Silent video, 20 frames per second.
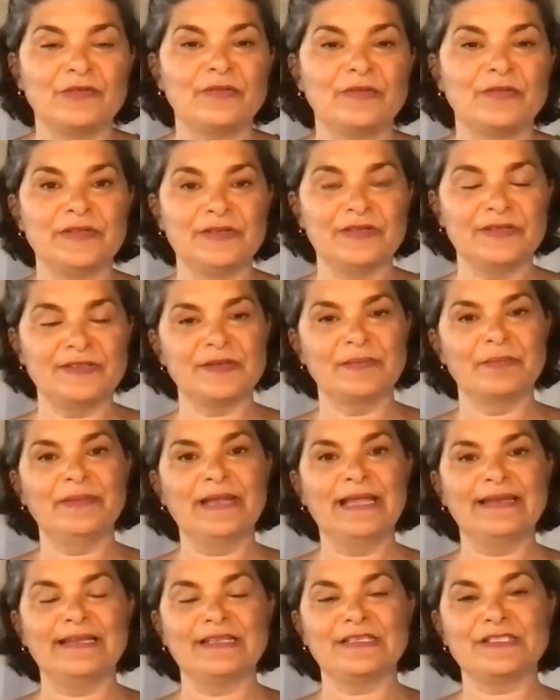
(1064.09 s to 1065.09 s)
We'll be doing some
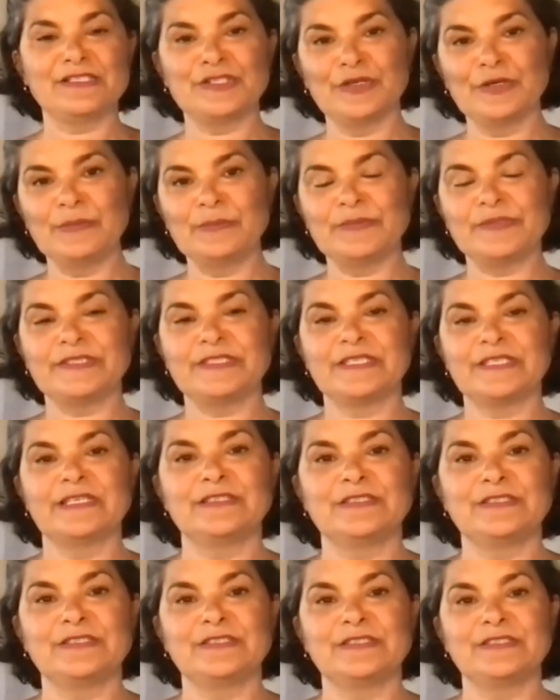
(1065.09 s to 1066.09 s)
blended soups
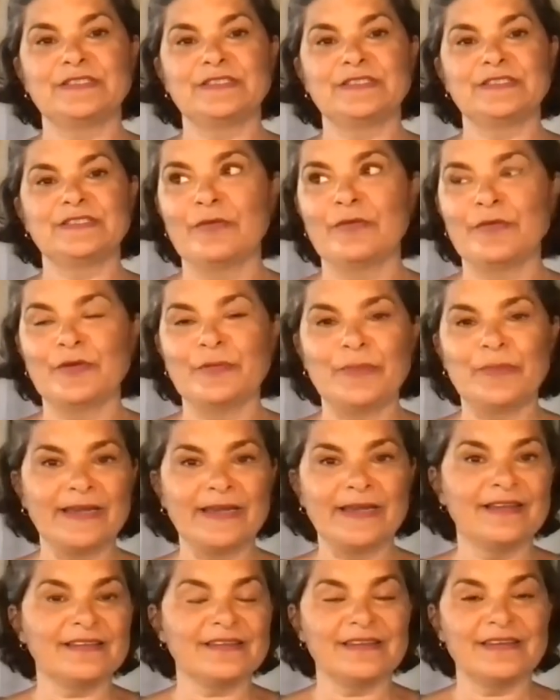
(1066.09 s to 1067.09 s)
so that your body
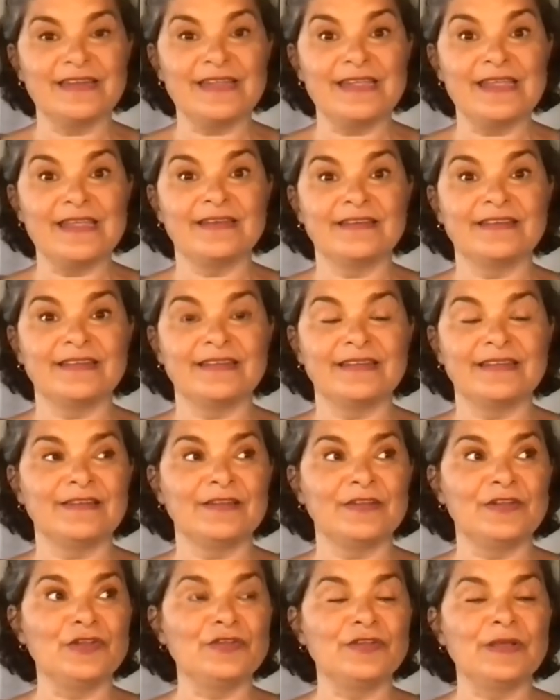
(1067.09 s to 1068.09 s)
doesn't need
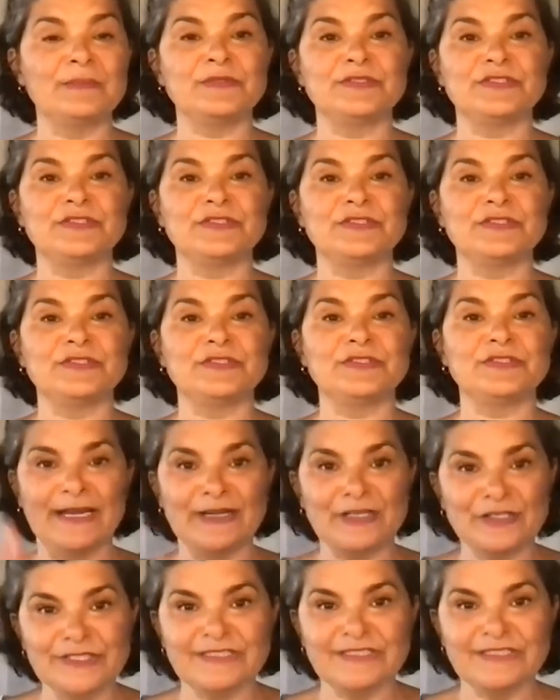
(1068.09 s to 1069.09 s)
to use up so much
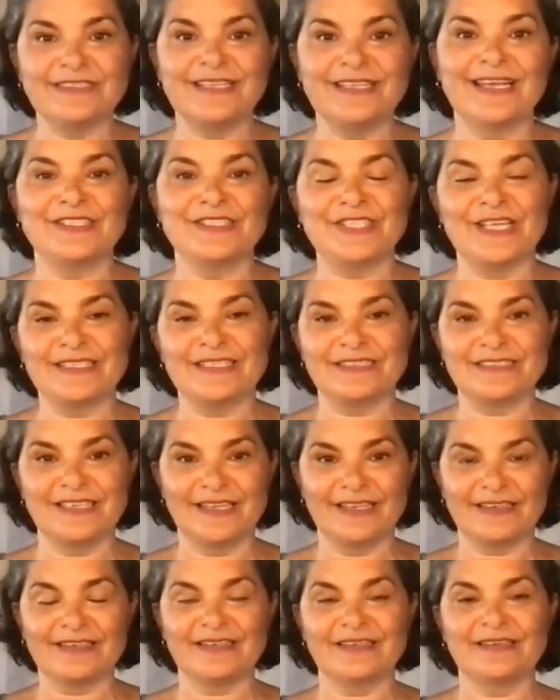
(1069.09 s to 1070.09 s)
energy to digest
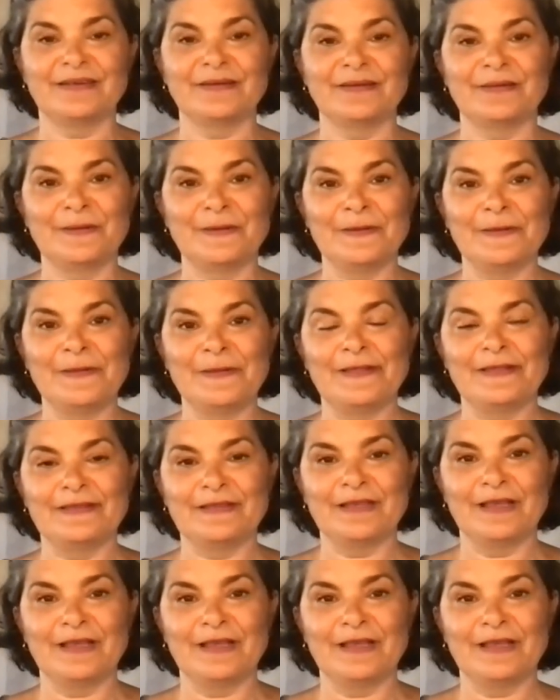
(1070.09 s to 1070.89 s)
it. So